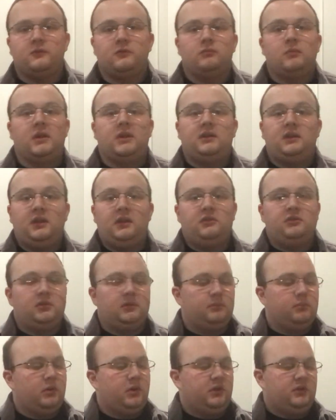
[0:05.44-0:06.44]
for my
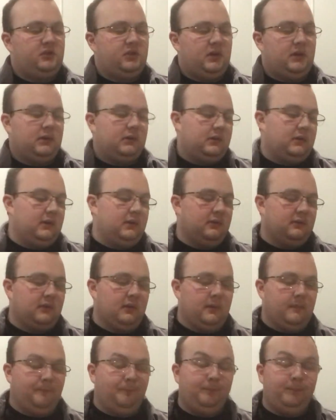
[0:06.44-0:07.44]
teaching project is
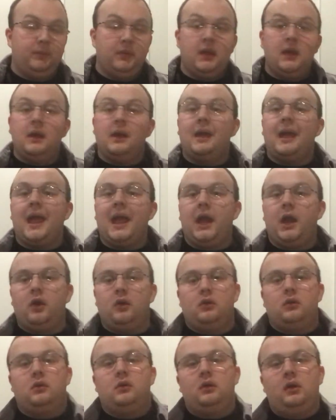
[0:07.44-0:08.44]

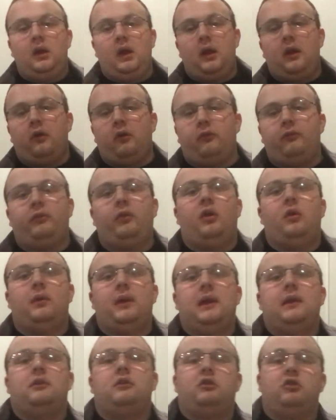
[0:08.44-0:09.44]

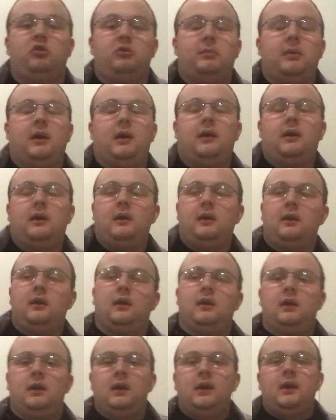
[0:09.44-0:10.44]
airflow and tuba.
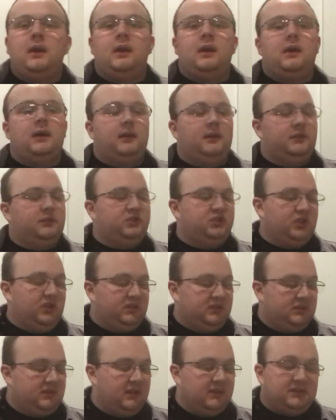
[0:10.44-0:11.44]
And
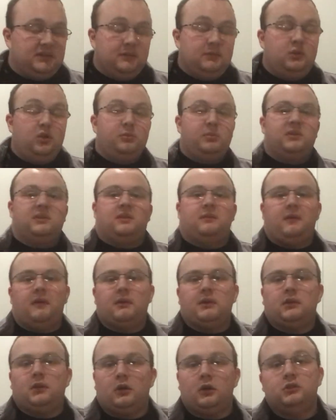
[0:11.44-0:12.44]
just because tuba is a
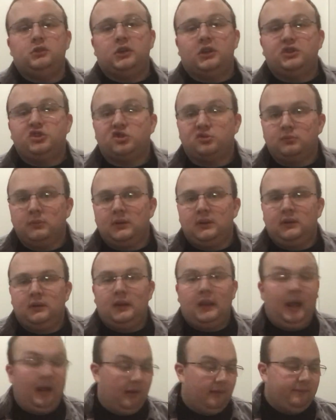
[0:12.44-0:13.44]
very large instrument,
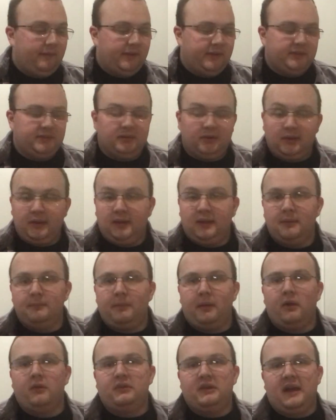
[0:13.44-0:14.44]
obviously,
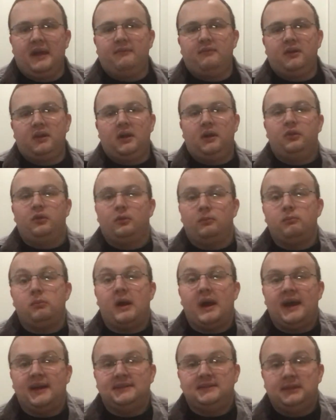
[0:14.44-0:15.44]
compared to every other
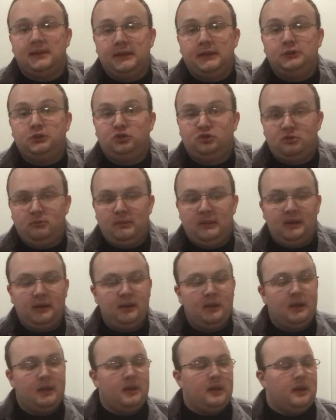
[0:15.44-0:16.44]
brass instrument.
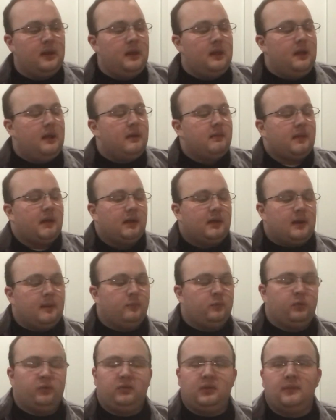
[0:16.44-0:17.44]
And that
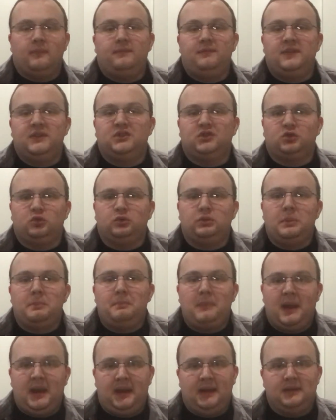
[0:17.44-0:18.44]
comes with some physical
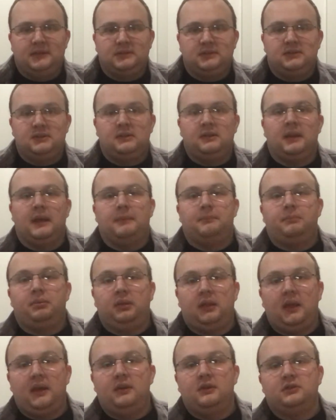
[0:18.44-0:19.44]
demands that
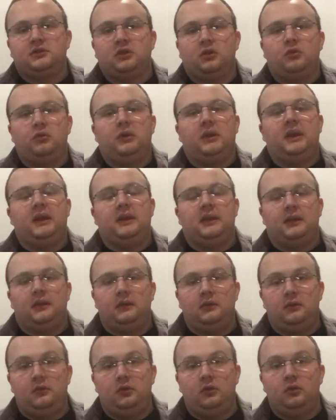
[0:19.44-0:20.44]
players are needed
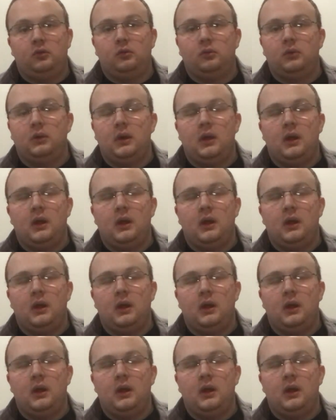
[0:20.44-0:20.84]
to